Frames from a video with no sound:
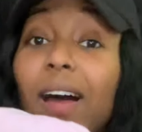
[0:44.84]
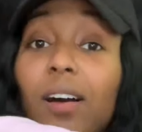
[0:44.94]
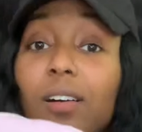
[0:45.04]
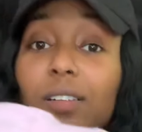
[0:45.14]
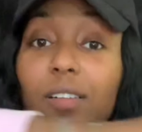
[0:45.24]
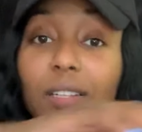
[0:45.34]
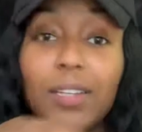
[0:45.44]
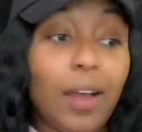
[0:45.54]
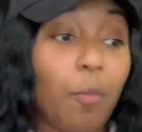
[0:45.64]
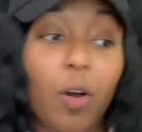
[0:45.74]
hungry,
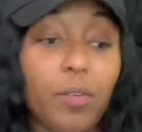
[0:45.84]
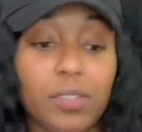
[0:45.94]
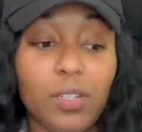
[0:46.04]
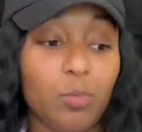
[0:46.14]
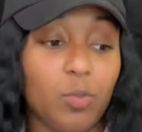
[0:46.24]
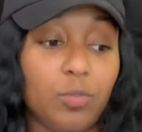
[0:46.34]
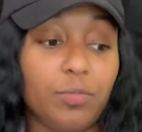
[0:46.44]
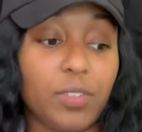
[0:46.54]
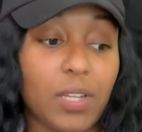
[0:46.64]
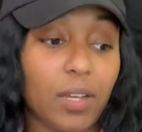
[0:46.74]
I'm always in the mood
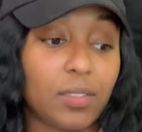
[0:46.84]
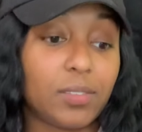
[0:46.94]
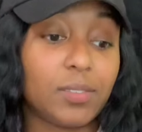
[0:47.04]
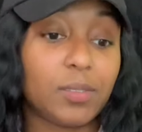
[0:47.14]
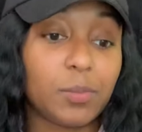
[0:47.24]
for tacos.